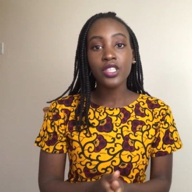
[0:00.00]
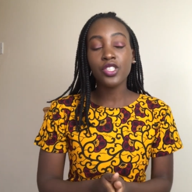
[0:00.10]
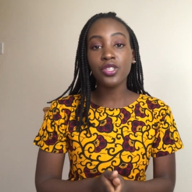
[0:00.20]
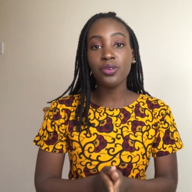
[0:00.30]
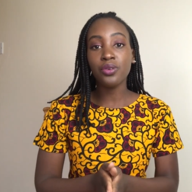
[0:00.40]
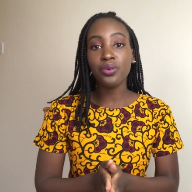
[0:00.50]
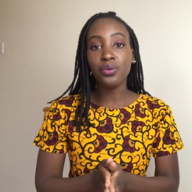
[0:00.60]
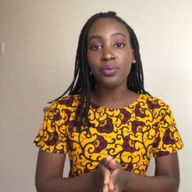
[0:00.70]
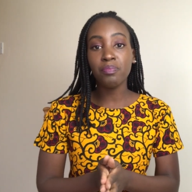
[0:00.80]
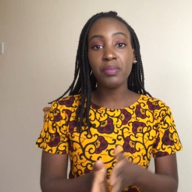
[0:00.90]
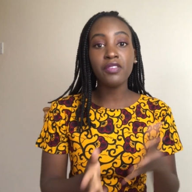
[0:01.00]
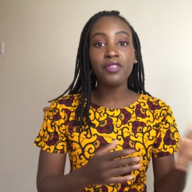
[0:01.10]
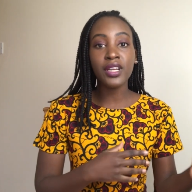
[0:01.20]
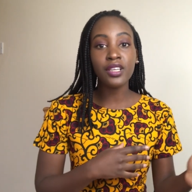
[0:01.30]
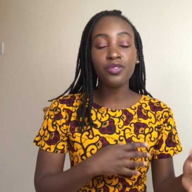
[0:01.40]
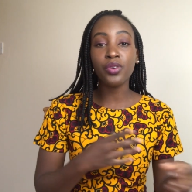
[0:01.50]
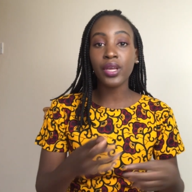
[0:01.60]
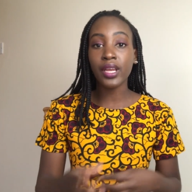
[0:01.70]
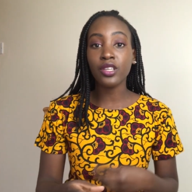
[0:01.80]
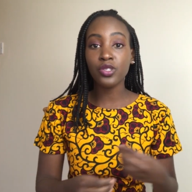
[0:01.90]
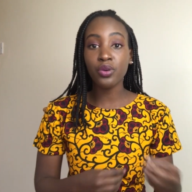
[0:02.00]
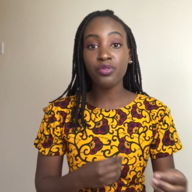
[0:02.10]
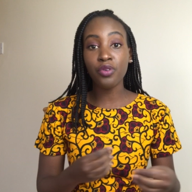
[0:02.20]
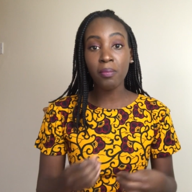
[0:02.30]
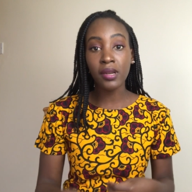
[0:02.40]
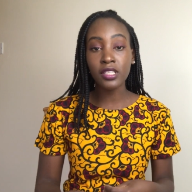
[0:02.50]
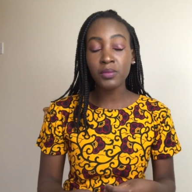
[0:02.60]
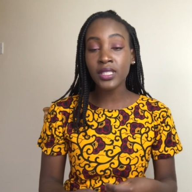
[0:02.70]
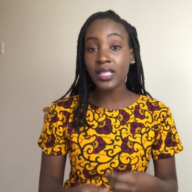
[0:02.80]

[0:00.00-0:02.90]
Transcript: to be funded for getting to and from placements.